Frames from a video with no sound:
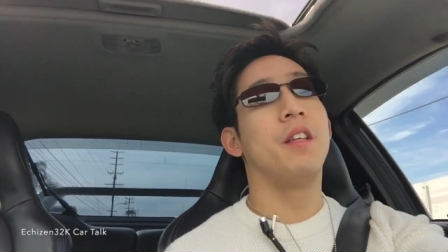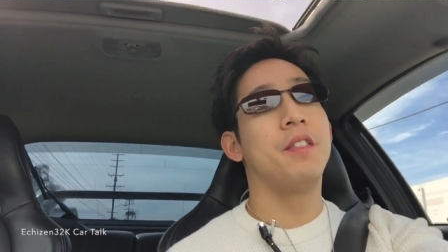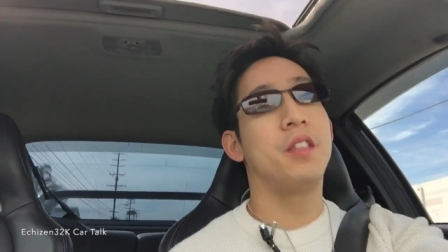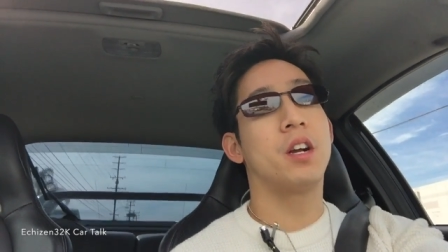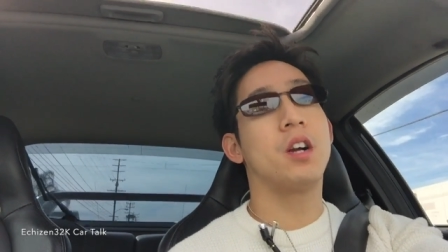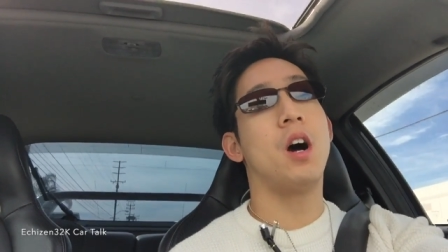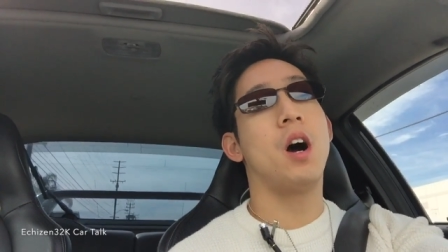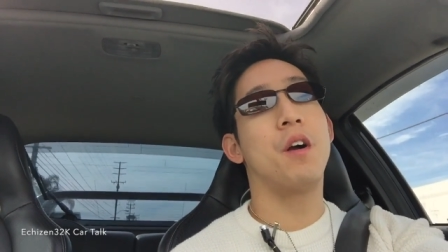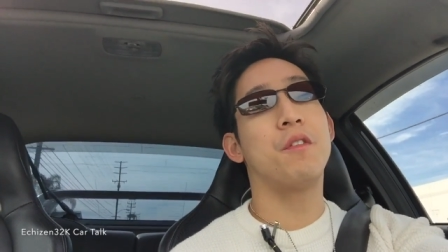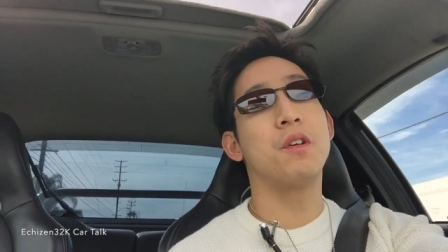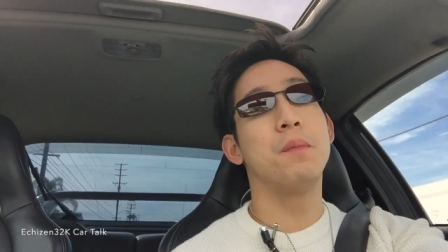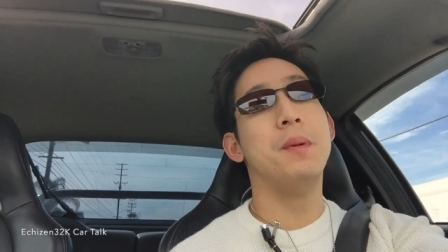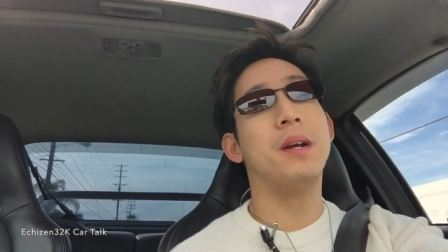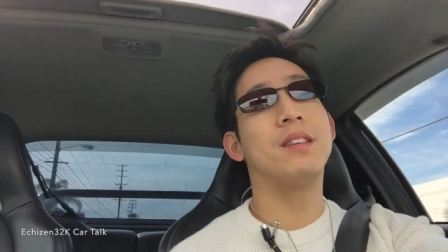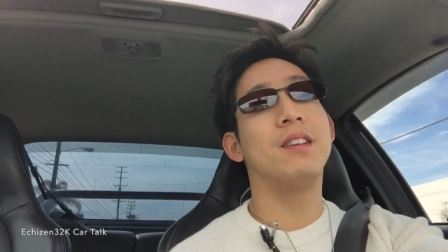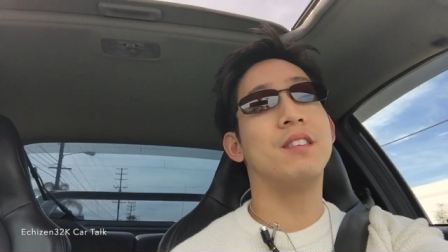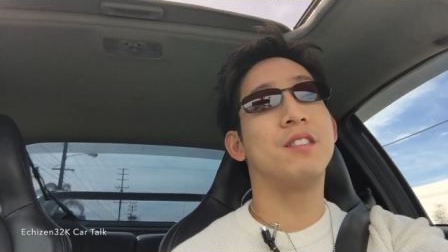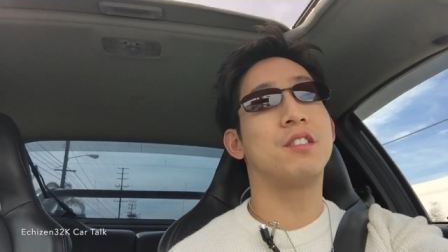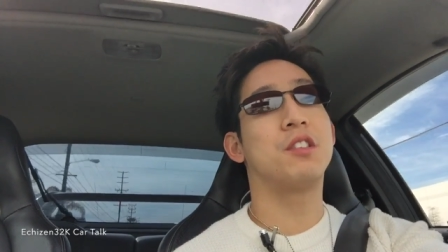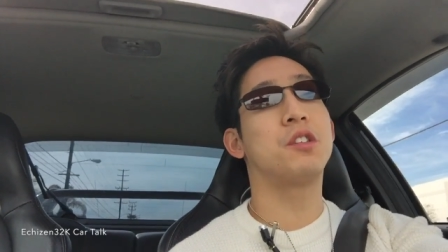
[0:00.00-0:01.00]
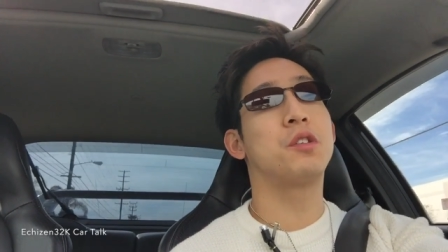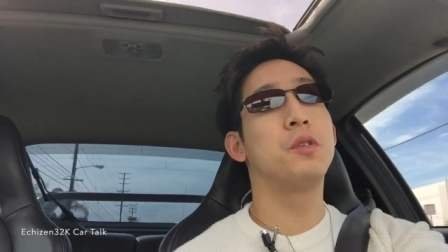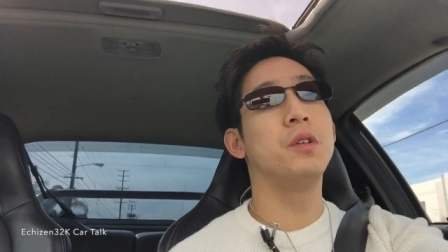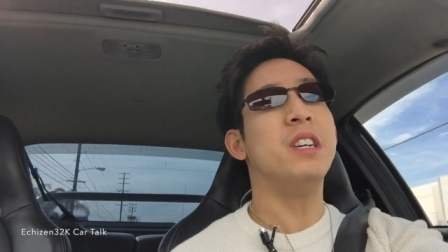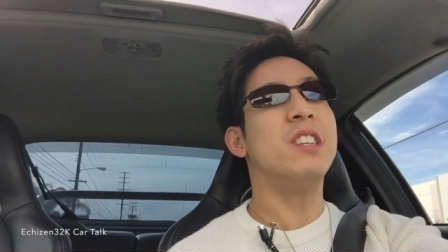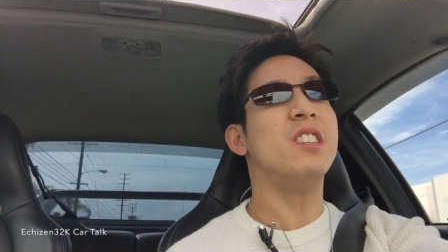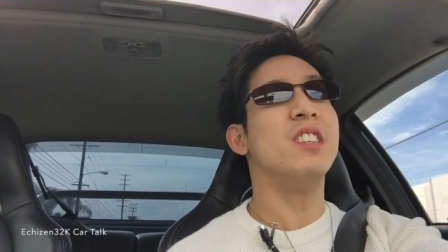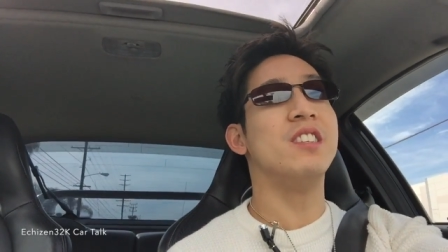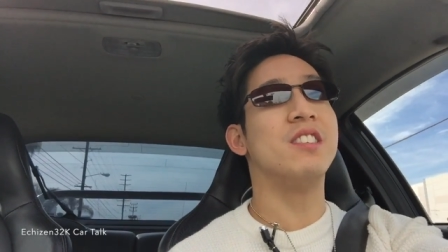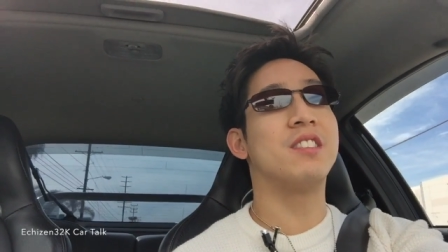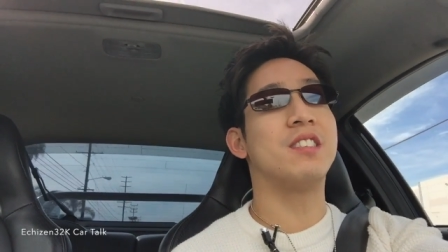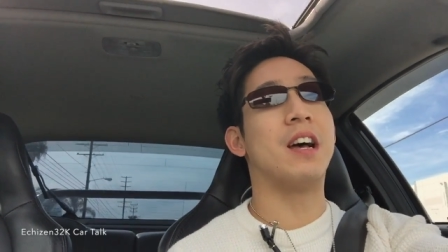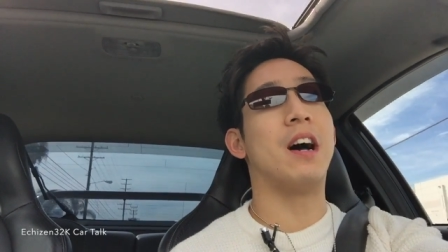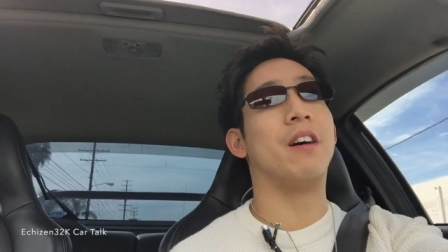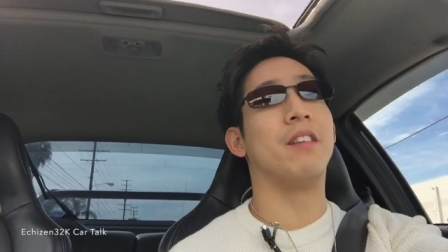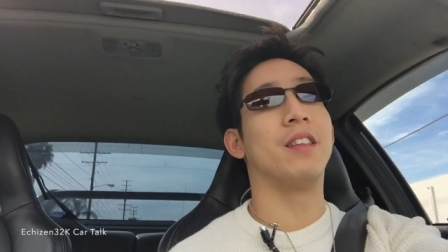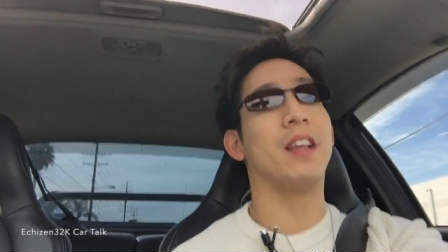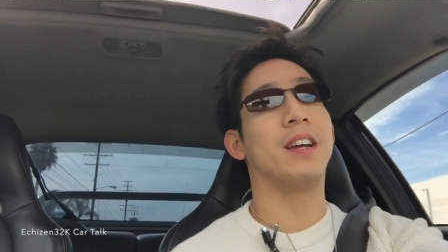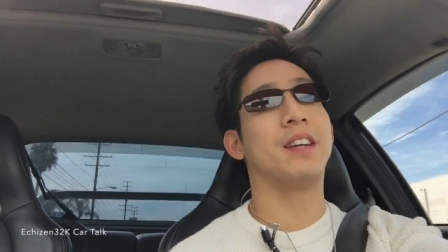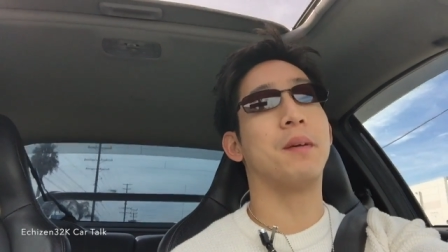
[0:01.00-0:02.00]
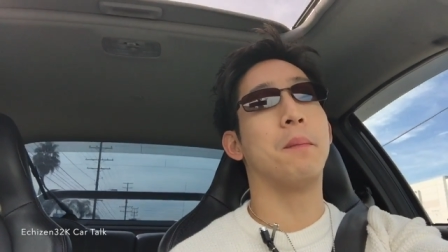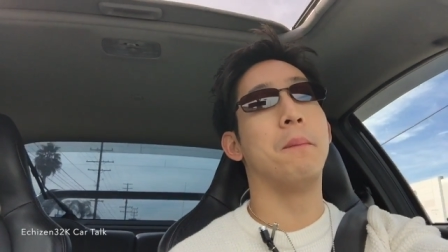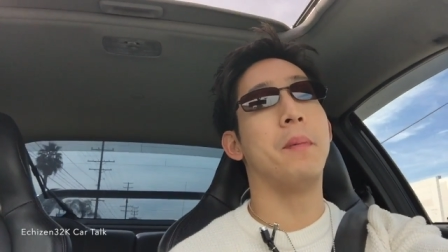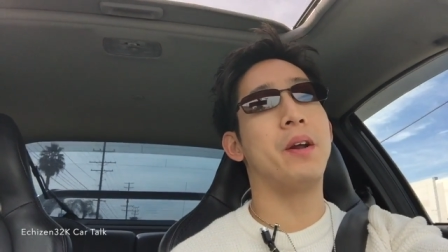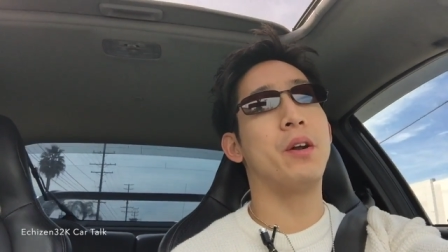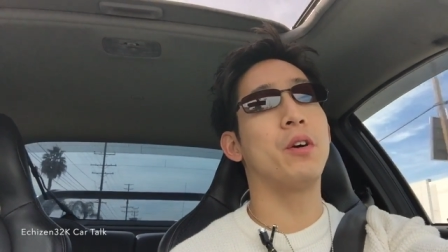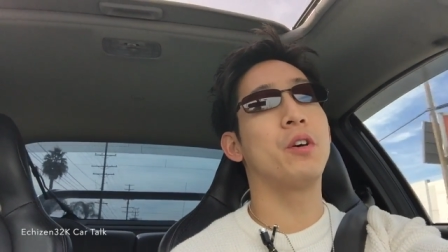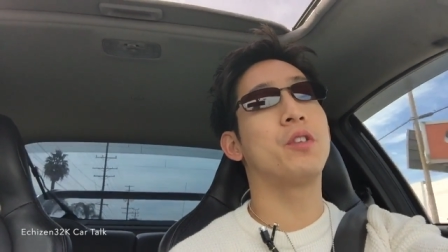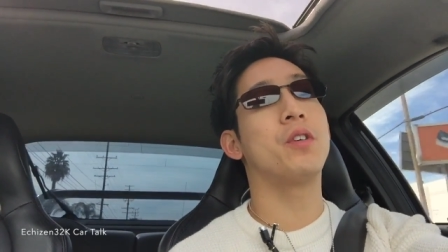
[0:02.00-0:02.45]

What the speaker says: the car would make this screeching sound like metal